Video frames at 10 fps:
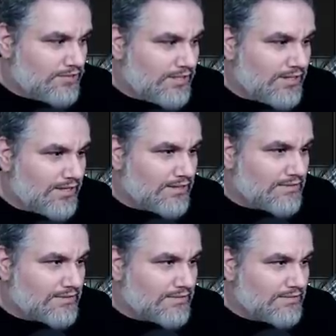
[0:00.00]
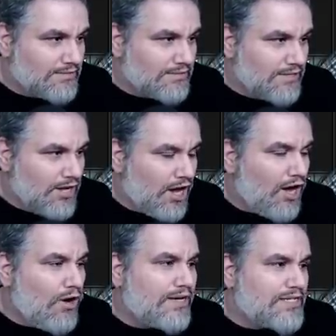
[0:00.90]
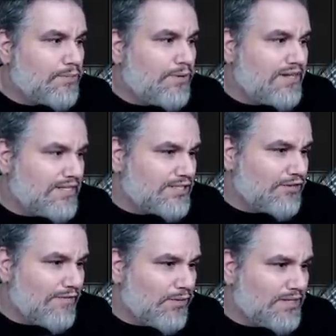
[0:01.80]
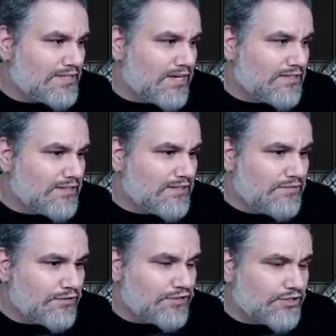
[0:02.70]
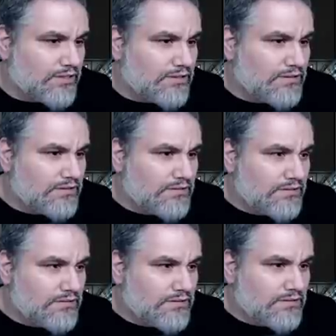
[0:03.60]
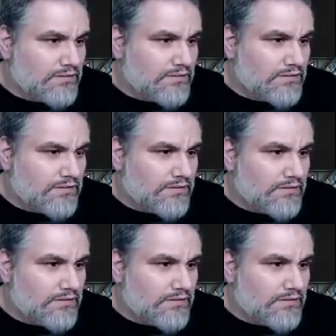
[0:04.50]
Shake your ass. Oh, because they were putting things in the graveyard with this Kanta, for sure. Ah. Uh.